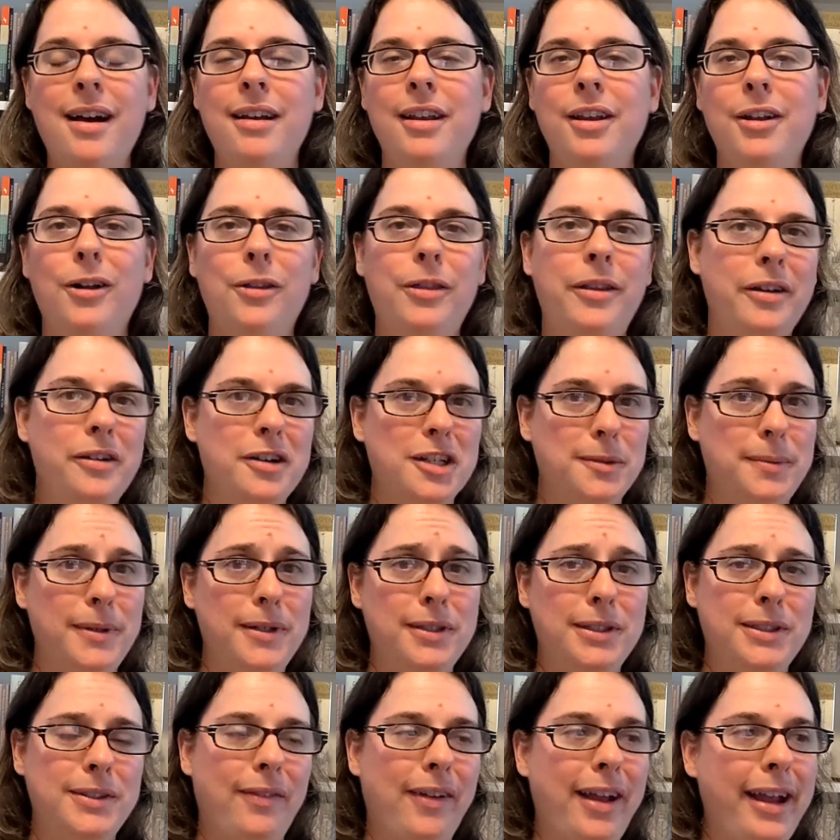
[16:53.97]
you know, their
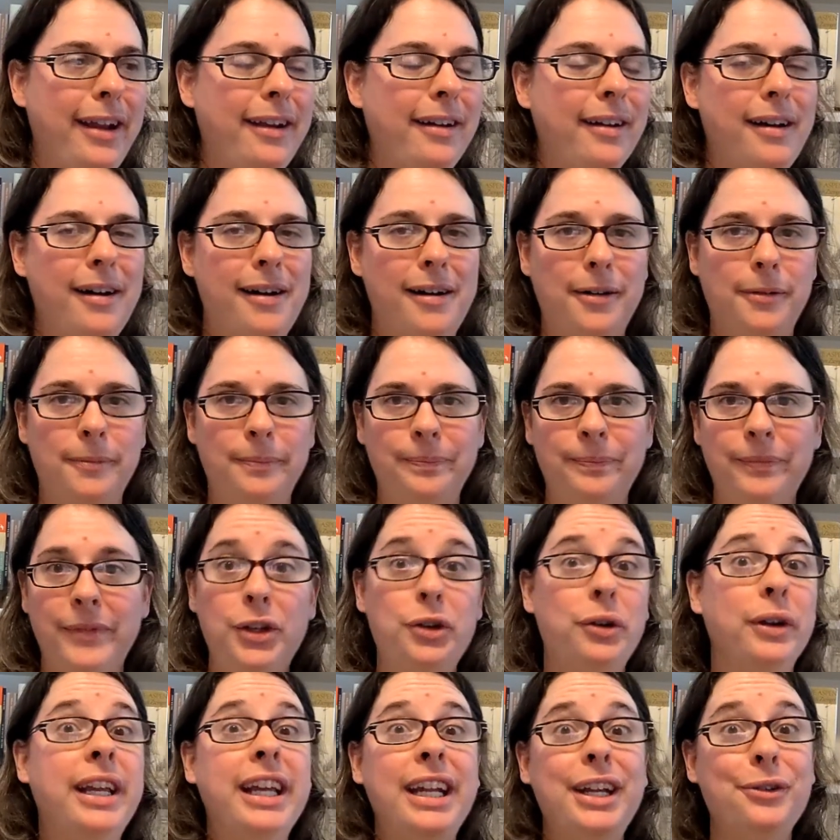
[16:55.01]
experiences of like you
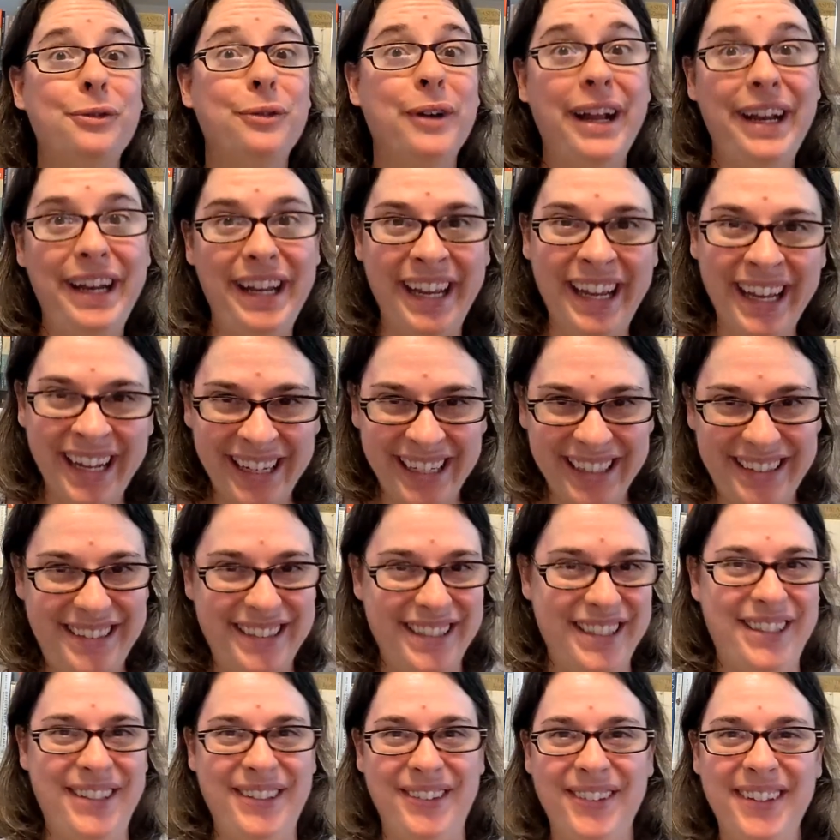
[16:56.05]
know, getting ready
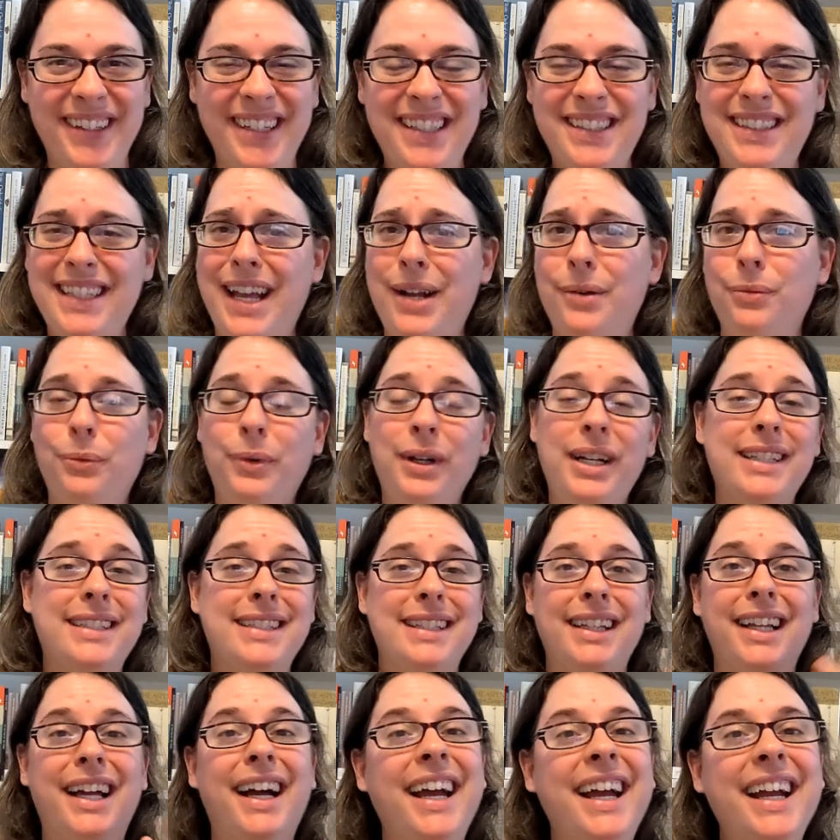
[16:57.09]
to do this and what it's
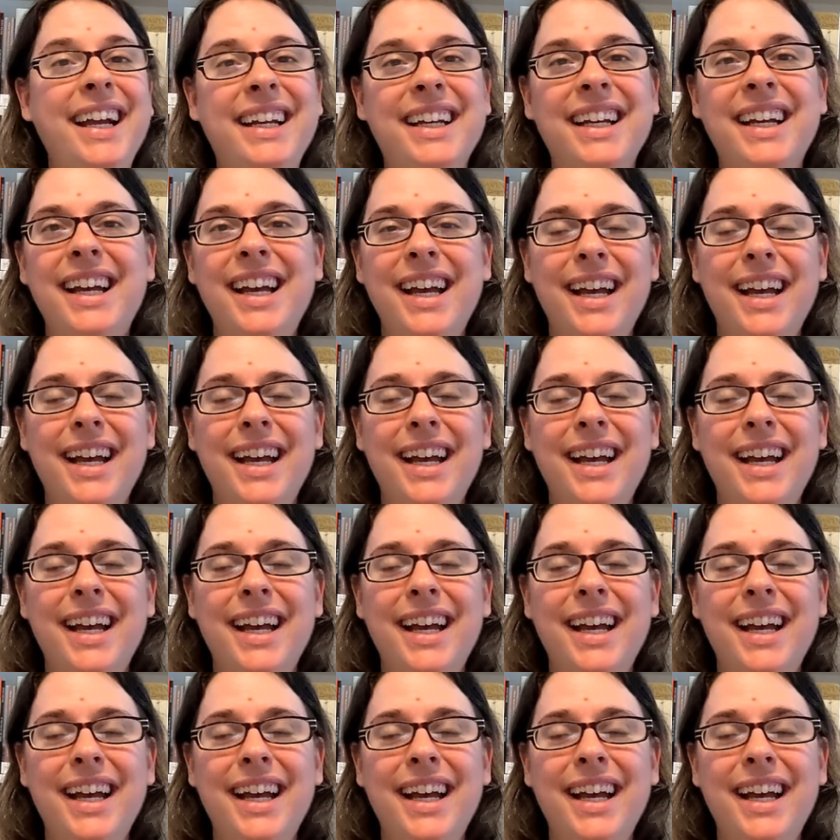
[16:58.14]
like